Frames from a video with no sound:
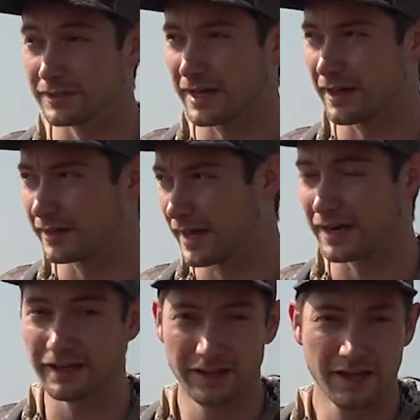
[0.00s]
island
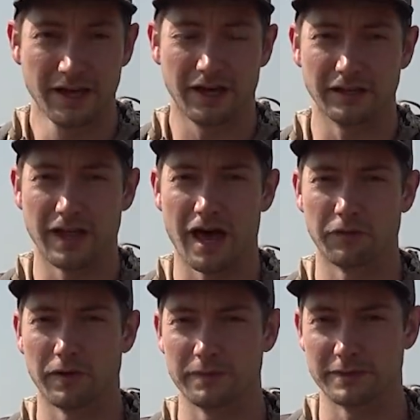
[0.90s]
had a lot
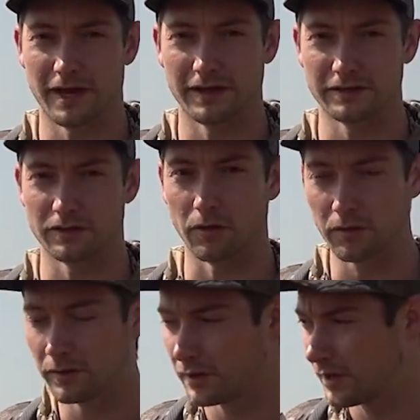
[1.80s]
of rubs on it, so
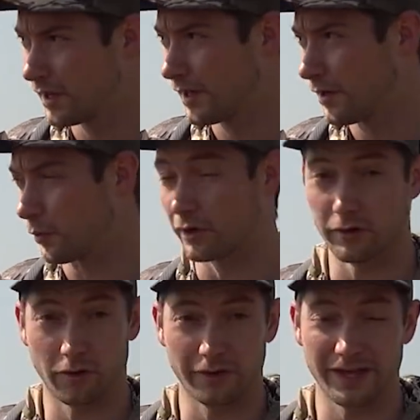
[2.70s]
we don't
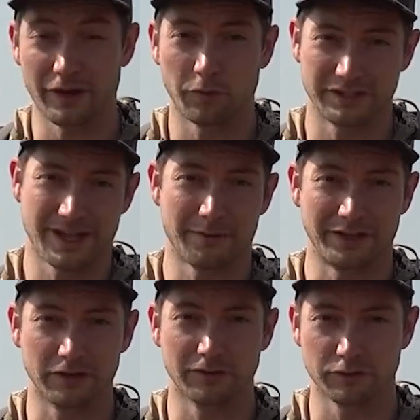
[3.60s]
know yet what time of
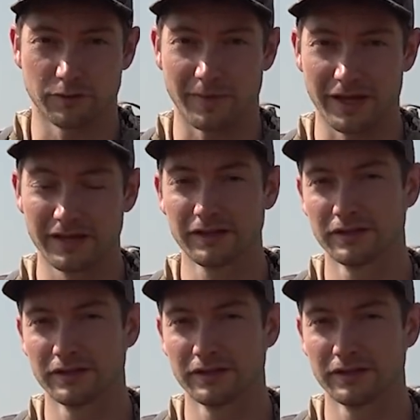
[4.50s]
year those are made.